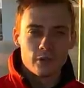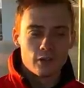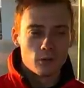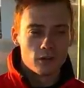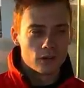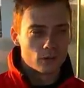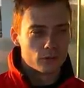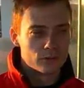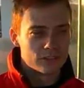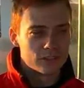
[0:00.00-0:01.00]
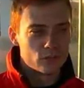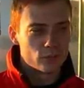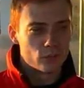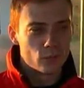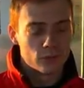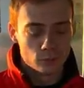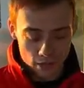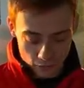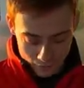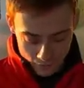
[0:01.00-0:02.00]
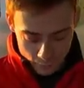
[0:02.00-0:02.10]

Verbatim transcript: We all uh, understand each other quite well.